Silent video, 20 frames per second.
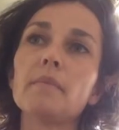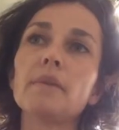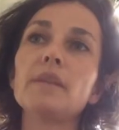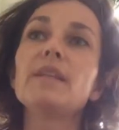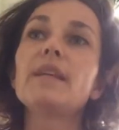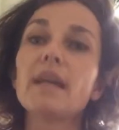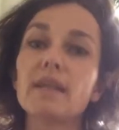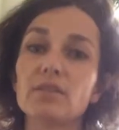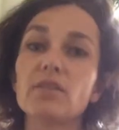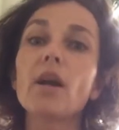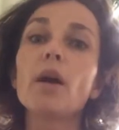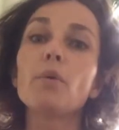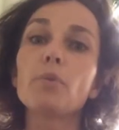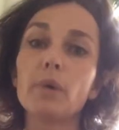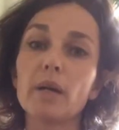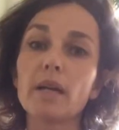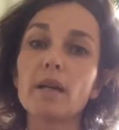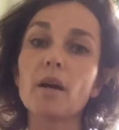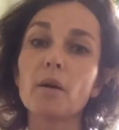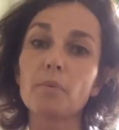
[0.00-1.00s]
Yes, I
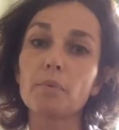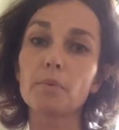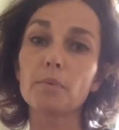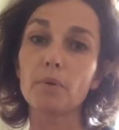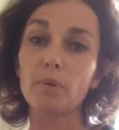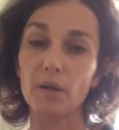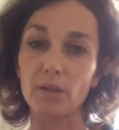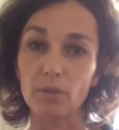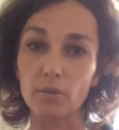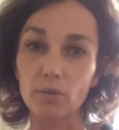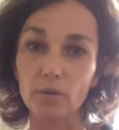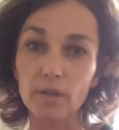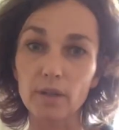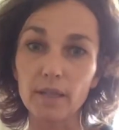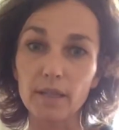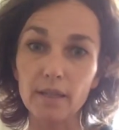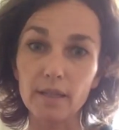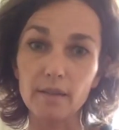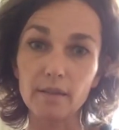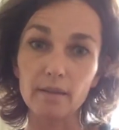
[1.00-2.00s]
wake up quite
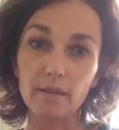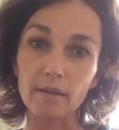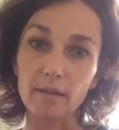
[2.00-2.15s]
early,